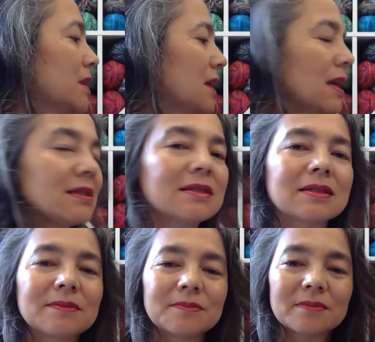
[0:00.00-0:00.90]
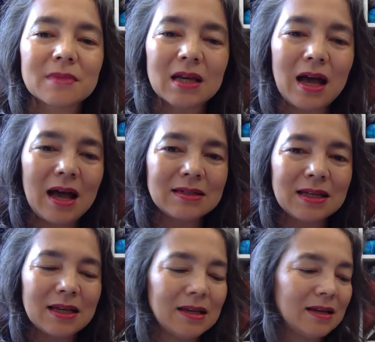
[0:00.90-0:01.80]
kits
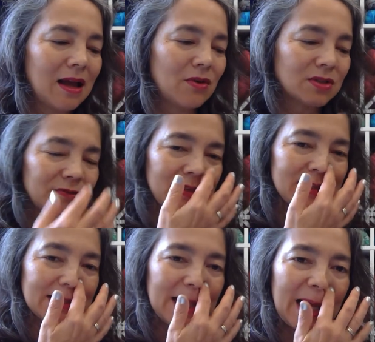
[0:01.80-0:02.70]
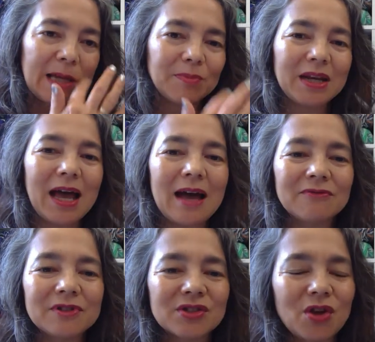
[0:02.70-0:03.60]
cardigan out of this yarn, but I
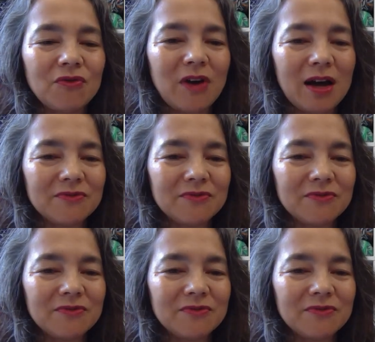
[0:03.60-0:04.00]
haven't so far.